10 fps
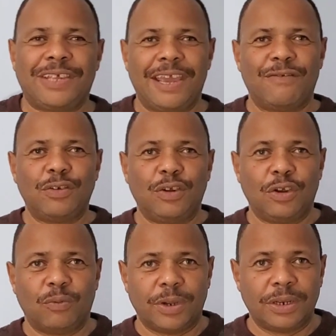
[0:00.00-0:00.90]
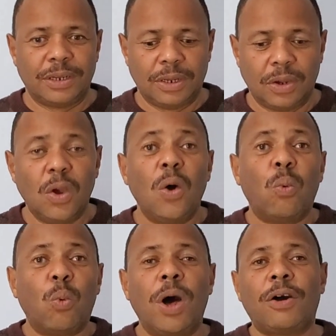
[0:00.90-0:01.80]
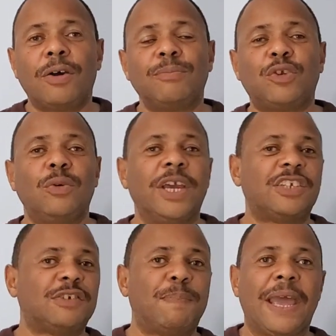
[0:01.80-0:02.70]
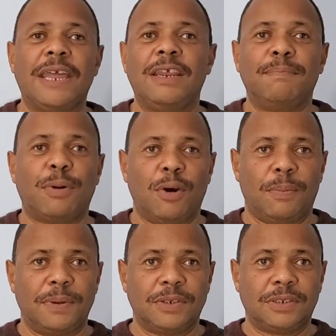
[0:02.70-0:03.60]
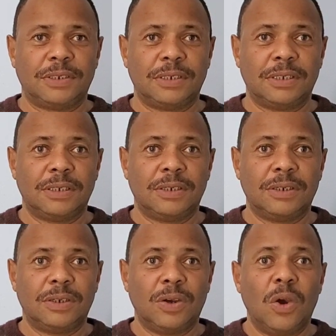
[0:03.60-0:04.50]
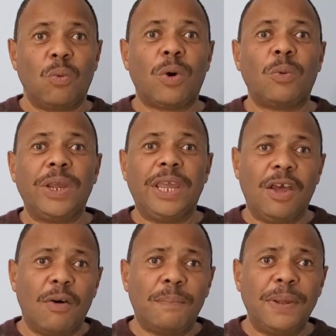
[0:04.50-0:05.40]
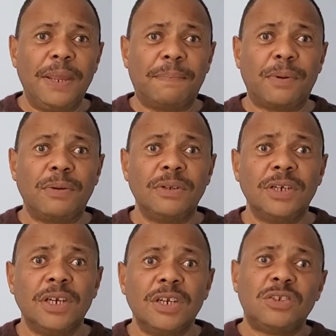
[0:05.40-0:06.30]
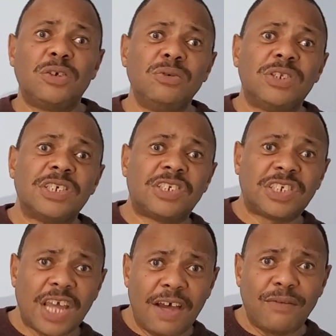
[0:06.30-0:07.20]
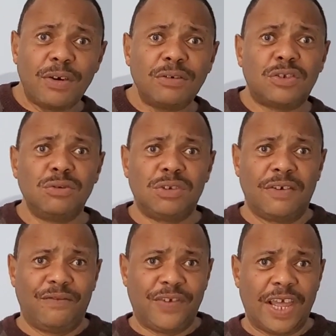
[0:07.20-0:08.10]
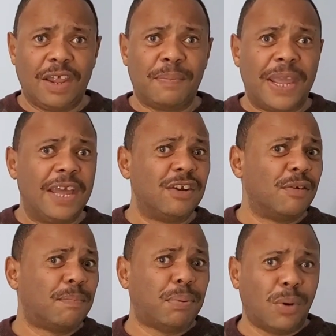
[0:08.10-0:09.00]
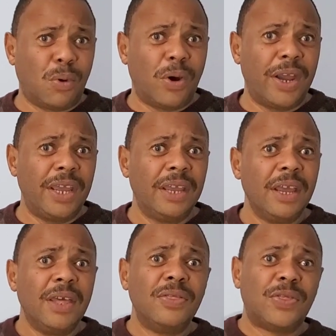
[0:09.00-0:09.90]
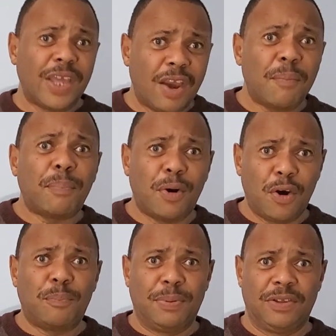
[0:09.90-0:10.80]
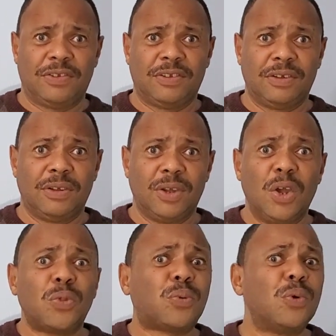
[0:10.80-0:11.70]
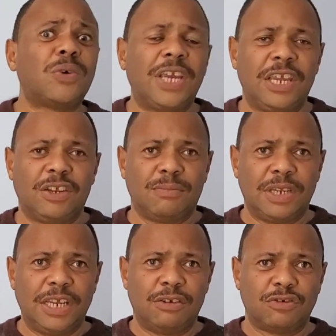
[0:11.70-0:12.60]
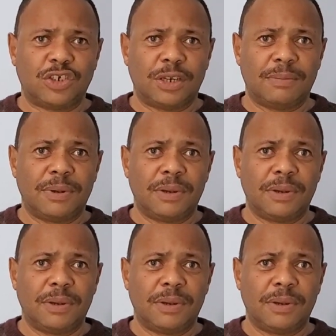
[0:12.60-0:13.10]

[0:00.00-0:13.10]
Kevin Goodwin. Welcome to Expanding Purpose, where we help people to discover, to develop, and deploy their purpose through kingdom leadership.